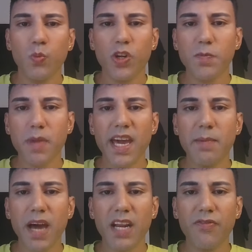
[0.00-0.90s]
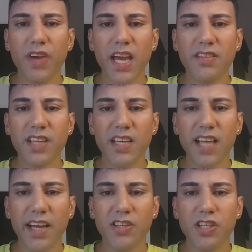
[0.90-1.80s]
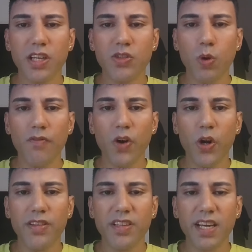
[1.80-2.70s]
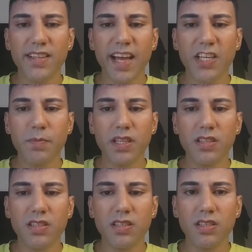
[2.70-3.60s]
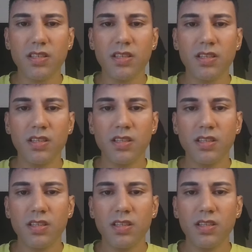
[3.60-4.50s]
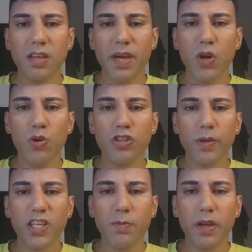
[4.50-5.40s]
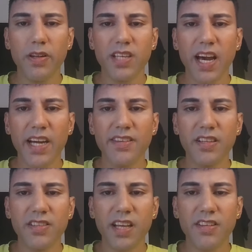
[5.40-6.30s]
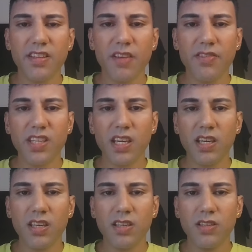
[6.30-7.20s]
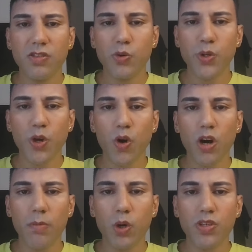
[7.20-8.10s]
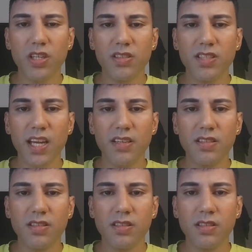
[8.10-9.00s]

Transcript: which may manifest as anxious or avoidant attachments. They may also experience heightened sensitivity to your emotional state,